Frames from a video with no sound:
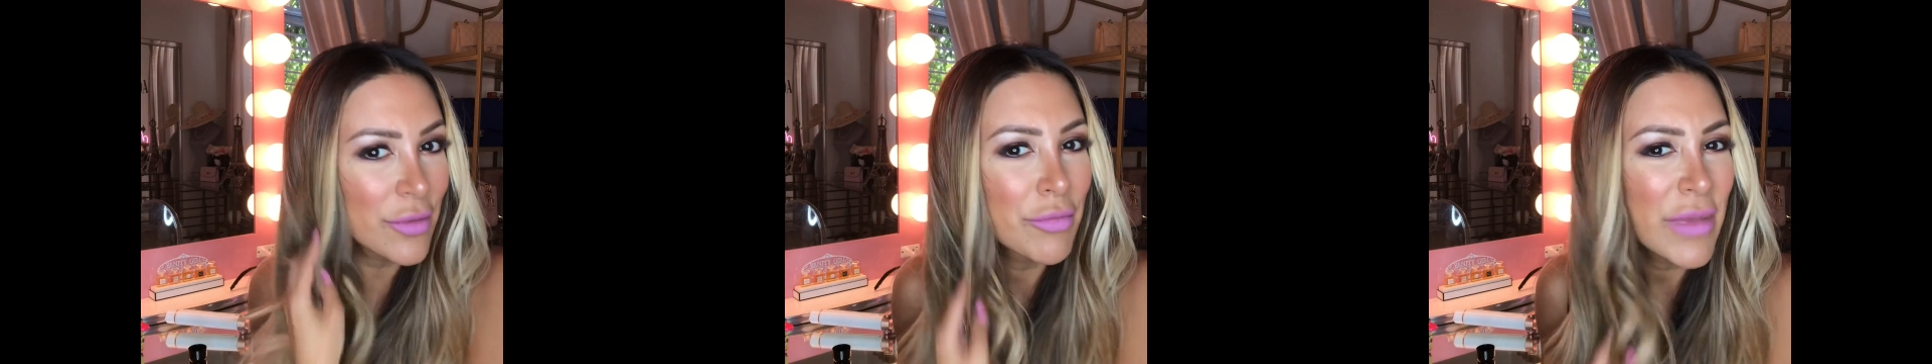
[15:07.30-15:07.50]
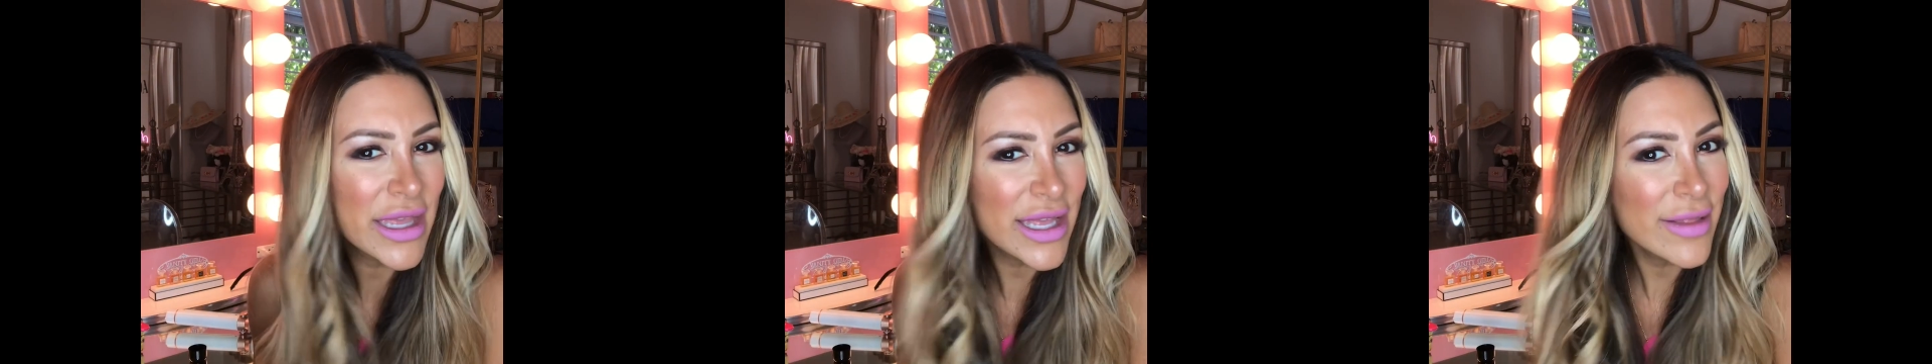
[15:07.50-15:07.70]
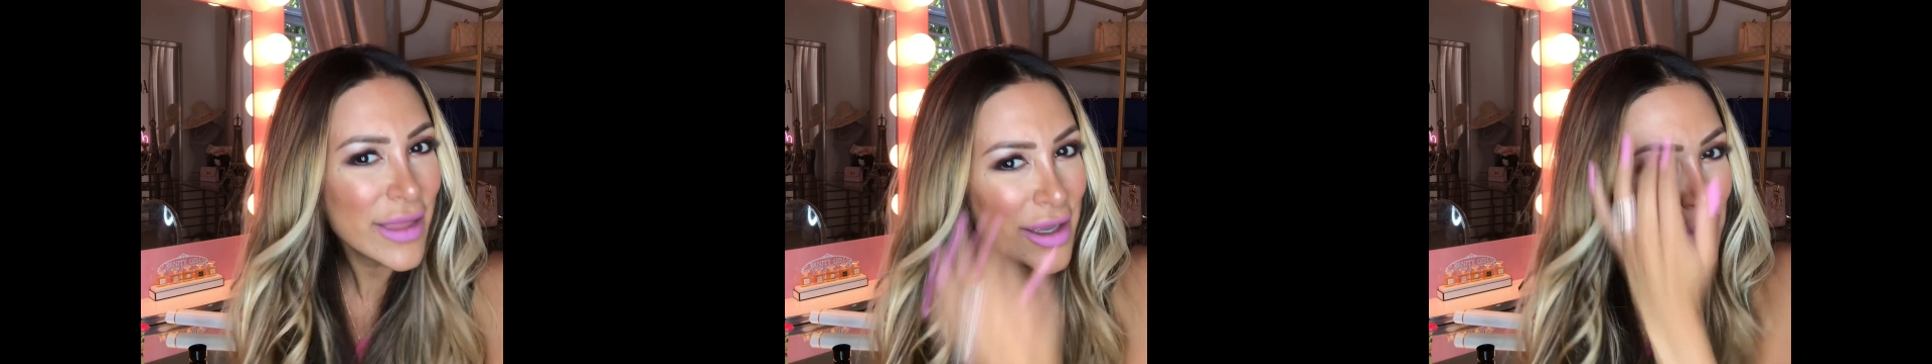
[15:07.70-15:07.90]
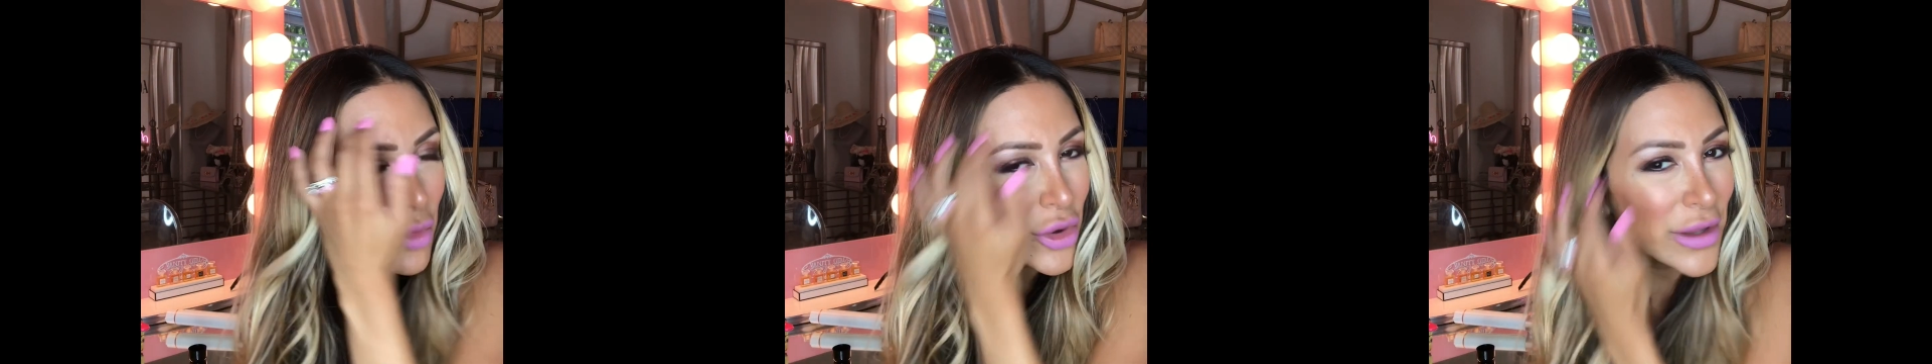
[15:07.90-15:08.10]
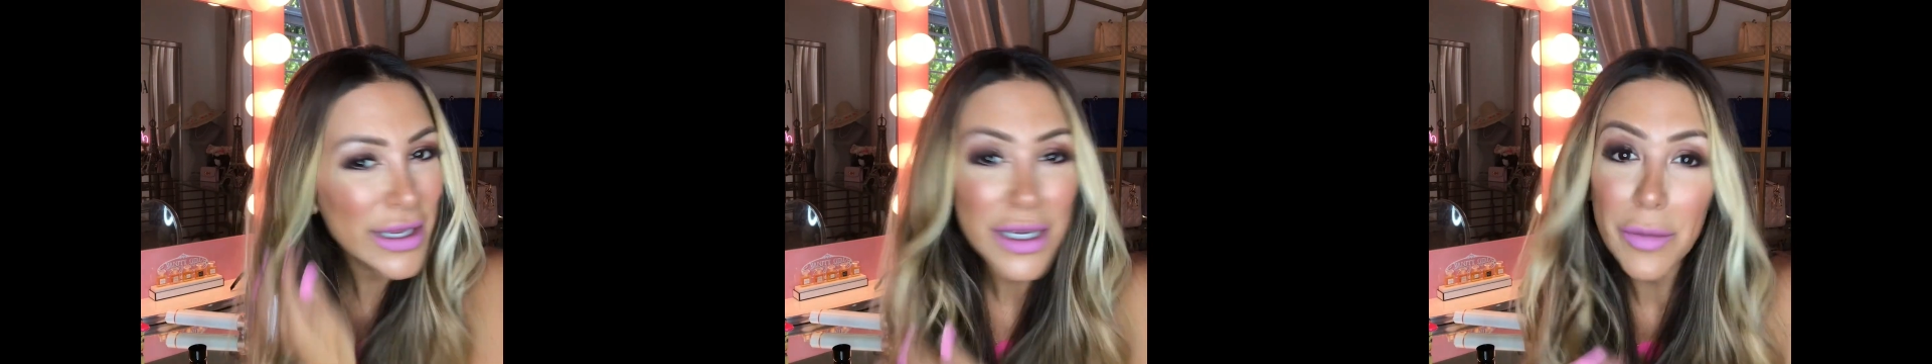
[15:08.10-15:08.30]
make it like
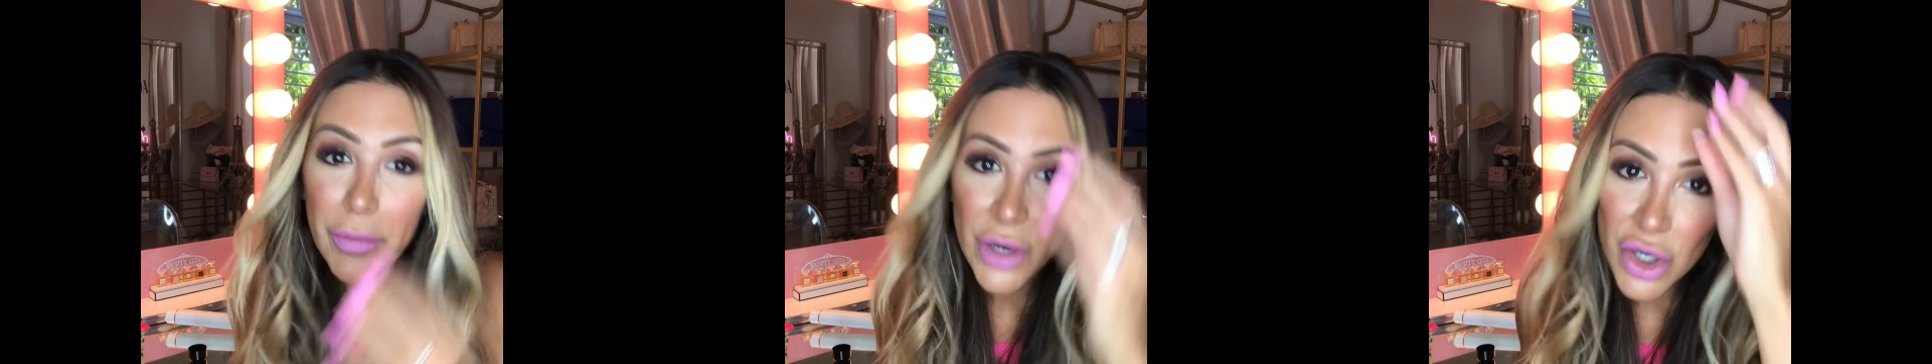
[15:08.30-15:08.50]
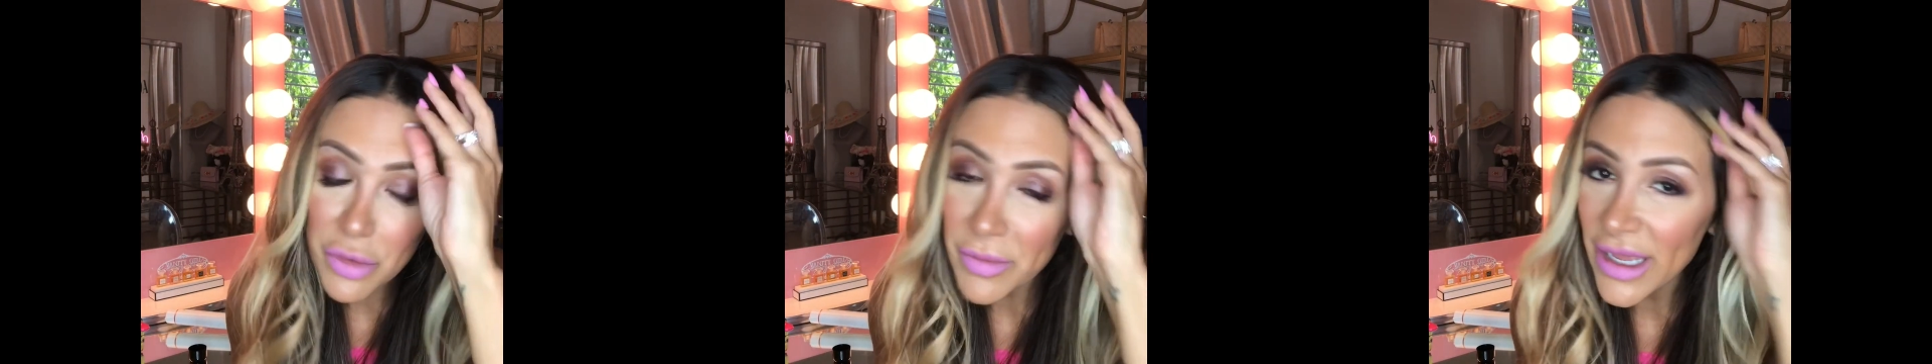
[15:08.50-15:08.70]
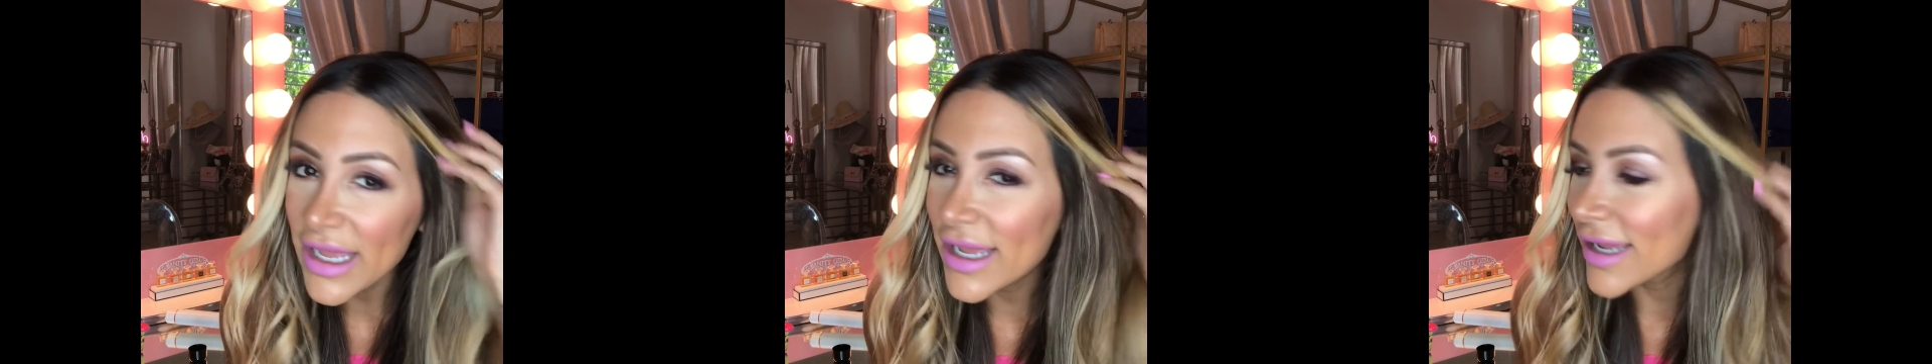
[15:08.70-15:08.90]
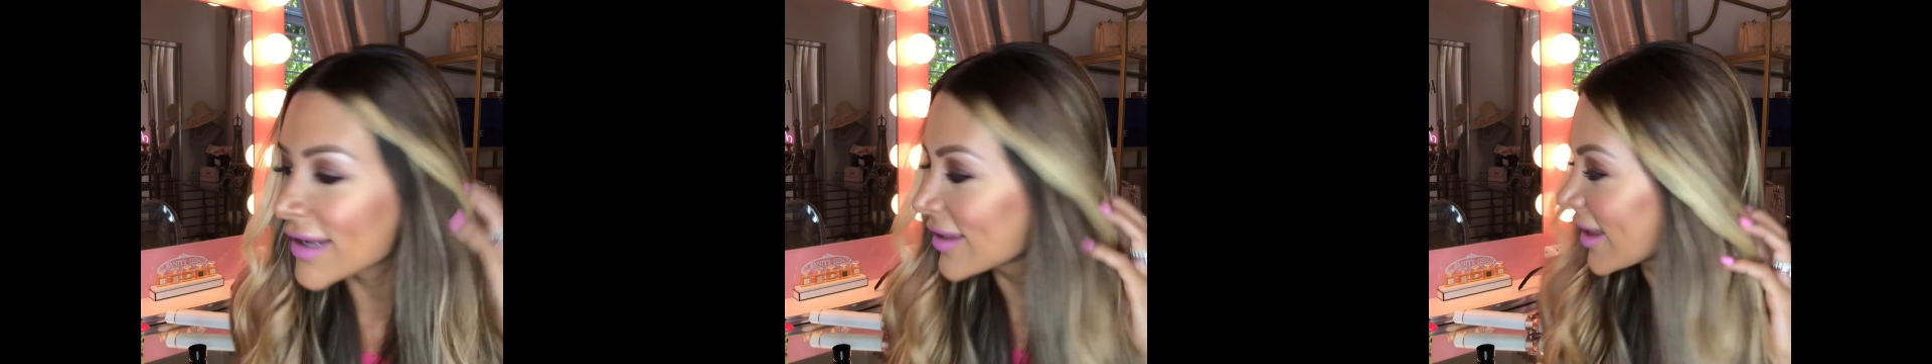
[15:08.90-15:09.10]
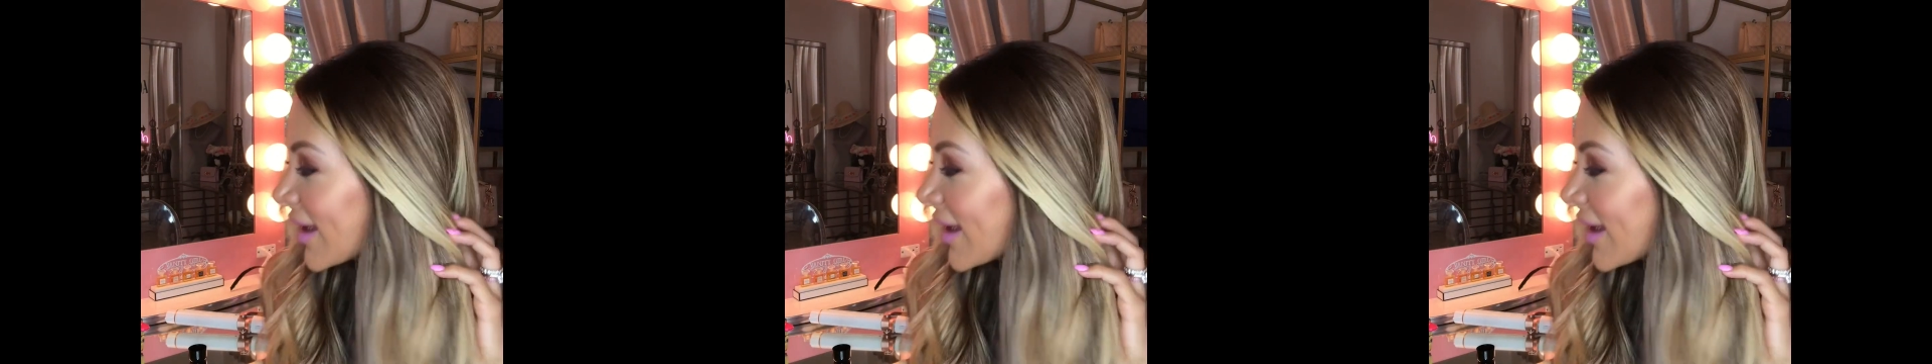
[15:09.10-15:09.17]
more like a mermaid.